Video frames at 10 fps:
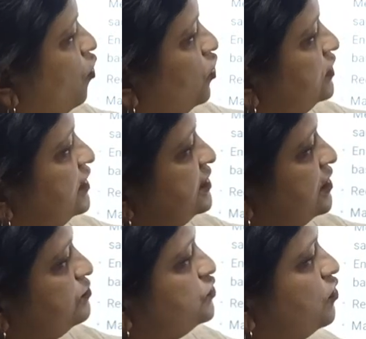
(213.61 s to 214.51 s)
all the
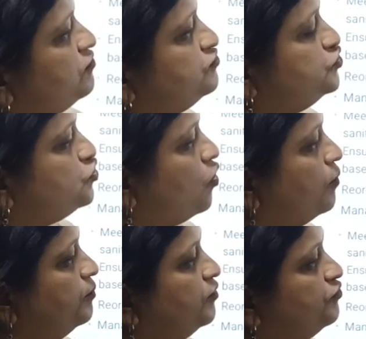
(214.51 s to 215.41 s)
terms of
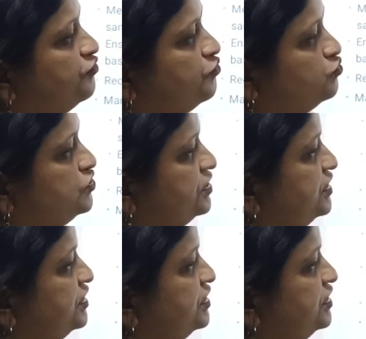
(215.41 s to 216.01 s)
job, food,